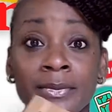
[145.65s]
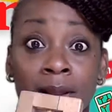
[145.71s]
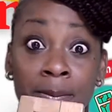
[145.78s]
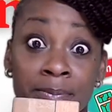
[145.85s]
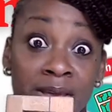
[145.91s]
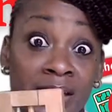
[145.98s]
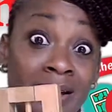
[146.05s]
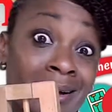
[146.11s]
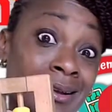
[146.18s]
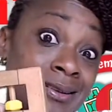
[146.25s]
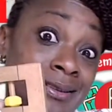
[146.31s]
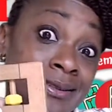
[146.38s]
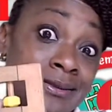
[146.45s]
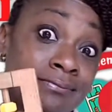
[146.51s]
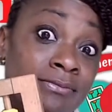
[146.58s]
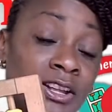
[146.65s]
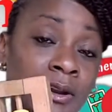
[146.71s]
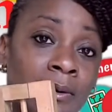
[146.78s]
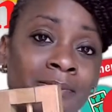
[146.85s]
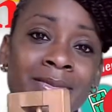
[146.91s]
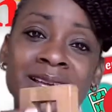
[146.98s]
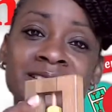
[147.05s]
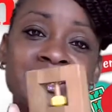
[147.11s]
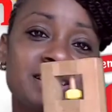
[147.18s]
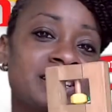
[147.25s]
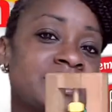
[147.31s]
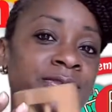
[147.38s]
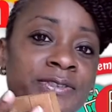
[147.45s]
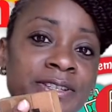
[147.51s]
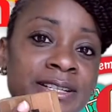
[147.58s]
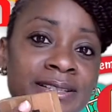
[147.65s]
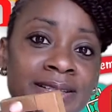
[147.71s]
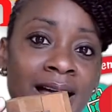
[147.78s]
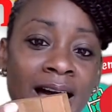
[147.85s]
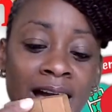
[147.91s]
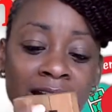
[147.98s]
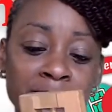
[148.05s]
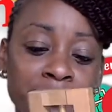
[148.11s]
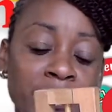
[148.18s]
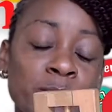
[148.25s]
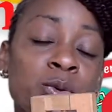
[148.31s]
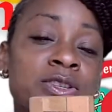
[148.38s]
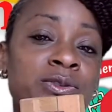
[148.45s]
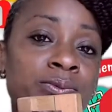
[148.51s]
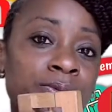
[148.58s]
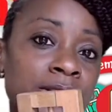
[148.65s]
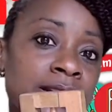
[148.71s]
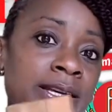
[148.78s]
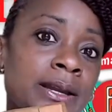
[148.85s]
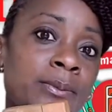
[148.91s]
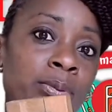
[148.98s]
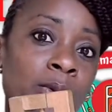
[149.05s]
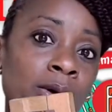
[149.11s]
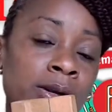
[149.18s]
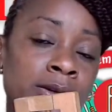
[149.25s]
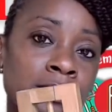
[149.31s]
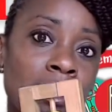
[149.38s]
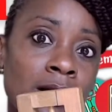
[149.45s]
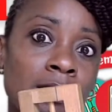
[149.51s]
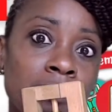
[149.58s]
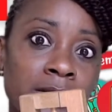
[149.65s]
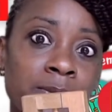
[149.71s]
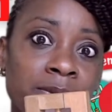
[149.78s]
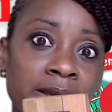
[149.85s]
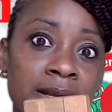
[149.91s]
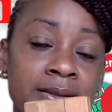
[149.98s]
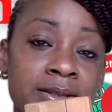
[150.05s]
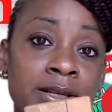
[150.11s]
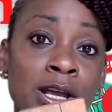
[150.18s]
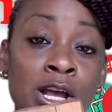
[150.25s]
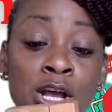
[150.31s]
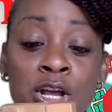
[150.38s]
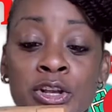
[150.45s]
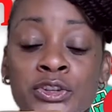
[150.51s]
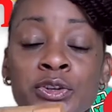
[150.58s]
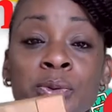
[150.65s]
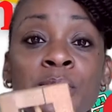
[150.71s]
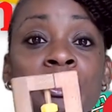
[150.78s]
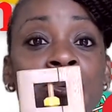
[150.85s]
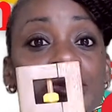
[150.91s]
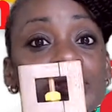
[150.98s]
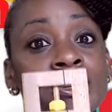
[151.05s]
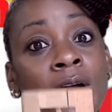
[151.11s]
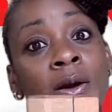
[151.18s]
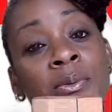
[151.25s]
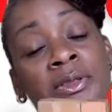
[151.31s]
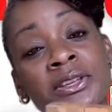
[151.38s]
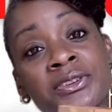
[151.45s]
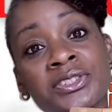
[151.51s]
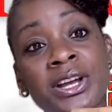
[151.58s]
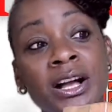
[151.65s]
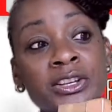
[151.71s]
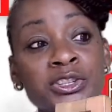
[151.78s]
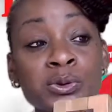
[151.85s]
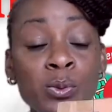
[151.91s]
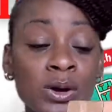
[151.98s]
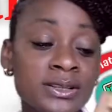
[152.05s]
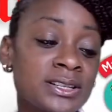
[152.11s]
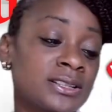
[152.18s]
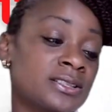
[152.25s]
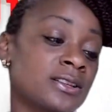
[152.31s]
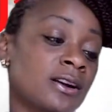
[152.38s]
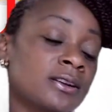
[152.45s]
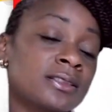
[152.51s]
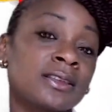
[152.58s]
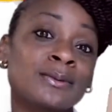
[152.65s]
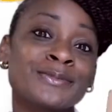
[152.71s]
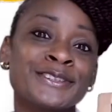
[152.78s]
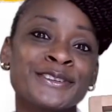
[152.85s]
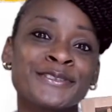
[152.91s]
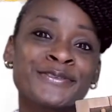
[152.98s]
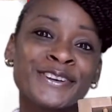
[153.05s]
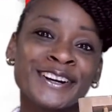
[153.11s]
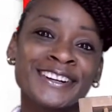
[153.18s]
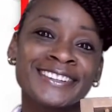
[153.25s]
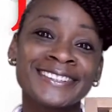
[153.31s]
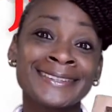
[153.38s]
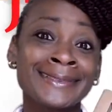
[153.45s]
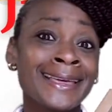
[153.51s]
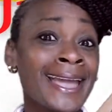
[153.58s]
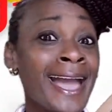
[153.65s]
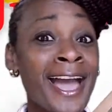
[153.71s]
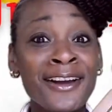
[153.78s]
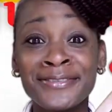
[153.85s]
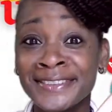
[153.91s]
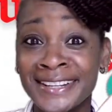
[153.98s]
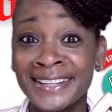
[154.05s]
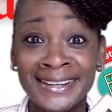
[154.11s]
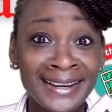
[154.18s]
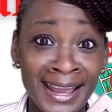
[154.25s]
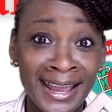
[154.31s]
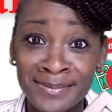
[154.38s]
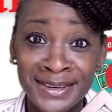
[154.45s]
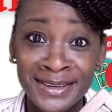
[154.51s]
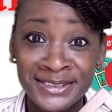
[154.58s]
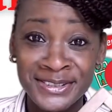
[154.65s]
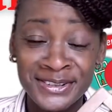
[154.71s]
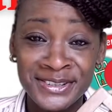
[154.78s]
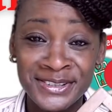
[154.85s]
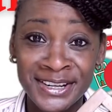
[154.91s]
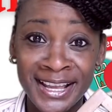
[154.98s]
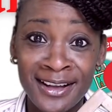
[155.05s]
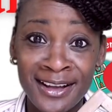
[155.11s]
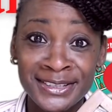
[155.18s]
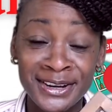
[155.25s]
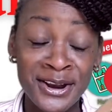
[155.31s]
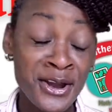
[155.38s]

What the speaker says: because it's just for design, but what's really important are the beads. So when you start with your child, you want to start them to first, they have to name their junior counter.